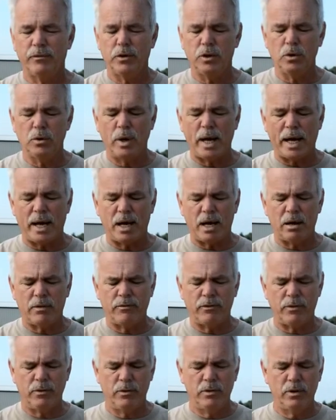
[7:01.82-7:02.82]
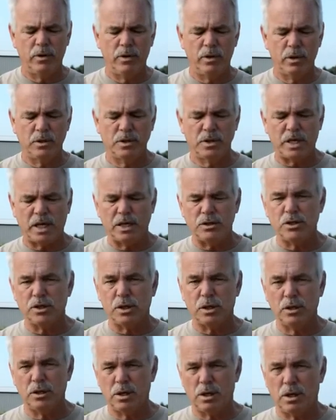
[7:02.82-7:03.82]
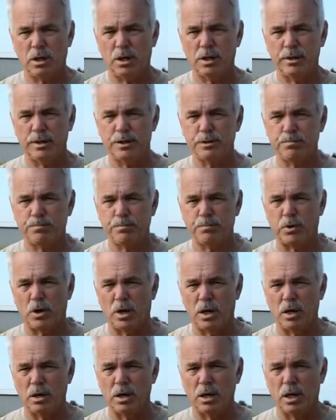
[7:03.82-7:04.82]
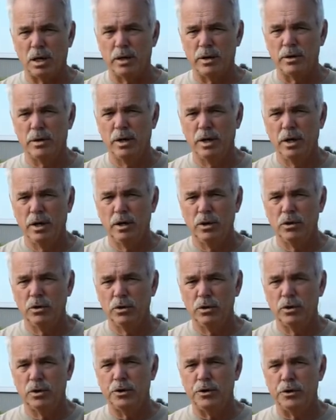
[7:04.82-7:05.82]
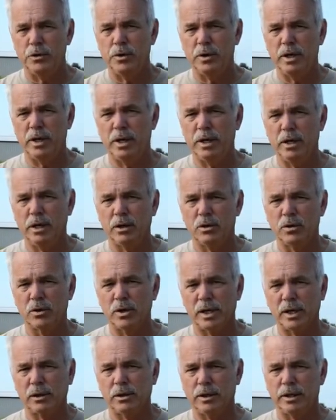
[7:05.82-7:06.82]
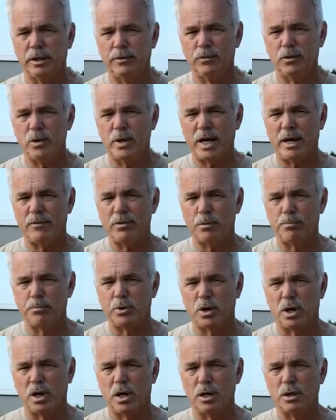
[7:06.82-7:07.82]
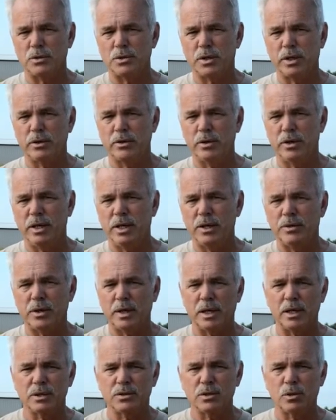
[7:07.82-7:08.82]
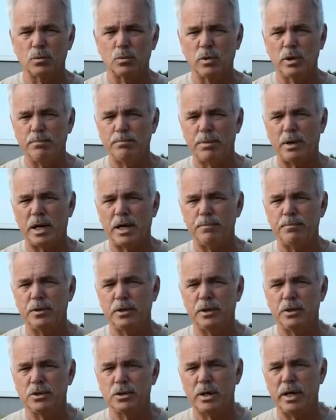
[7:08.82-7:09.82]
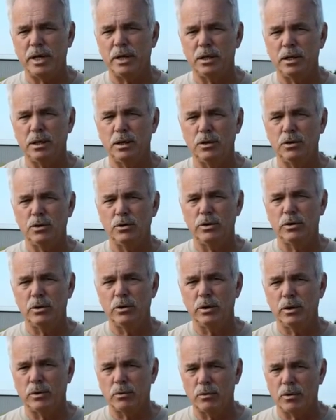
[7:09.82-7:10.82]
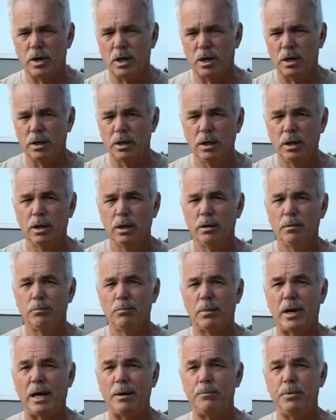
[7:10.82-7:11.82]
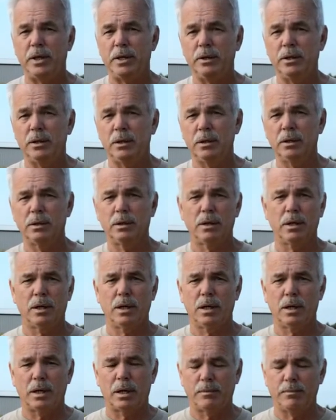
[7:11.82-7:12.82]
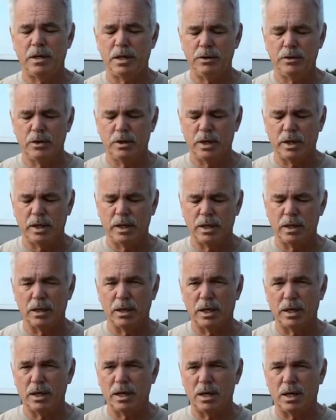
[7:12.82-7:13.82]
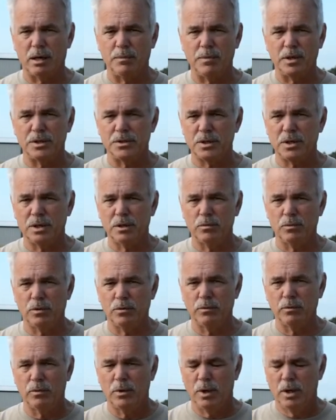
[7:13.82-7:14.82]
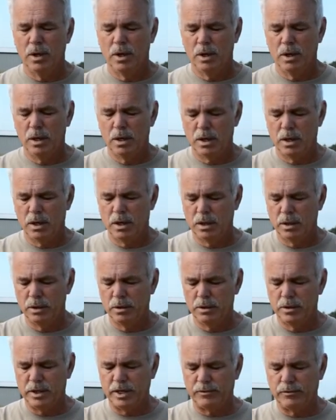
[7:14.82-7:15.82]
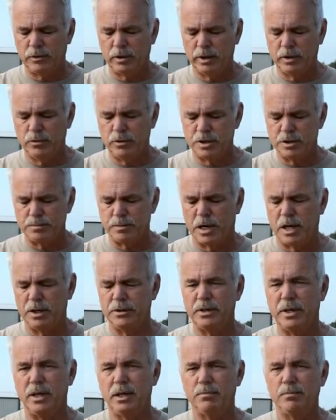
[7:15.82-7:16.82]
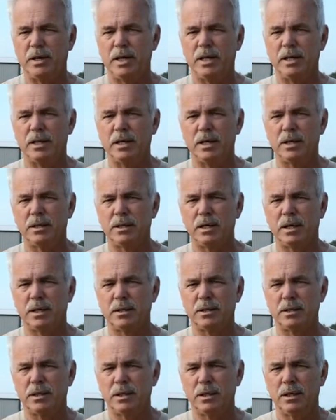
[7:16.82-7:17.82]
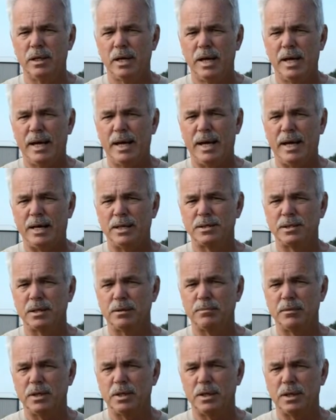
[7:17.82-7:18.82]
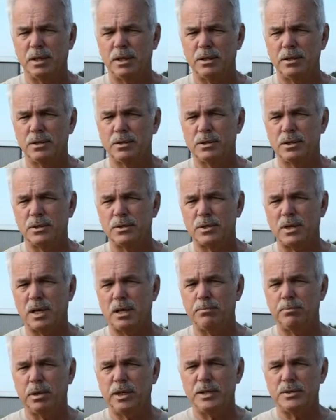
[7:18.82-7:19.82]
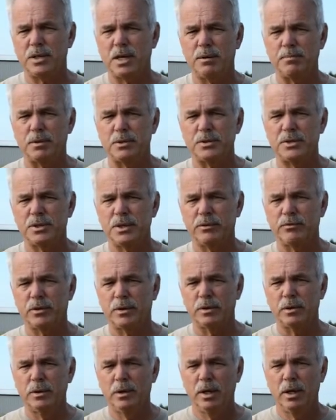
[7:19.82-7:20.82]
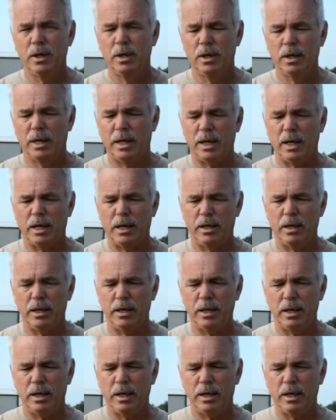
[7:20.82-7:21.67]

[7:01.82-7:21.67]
you have tension on this prong collar, you're doing it incorrectly. If you have the prongs underneath against the windpipe and the trachea, you're doing it wrong. My opinion. I mean, you're going to get a lot of comments here, and we'll definitely respond to anybody that has something to say. Please keep it civil, and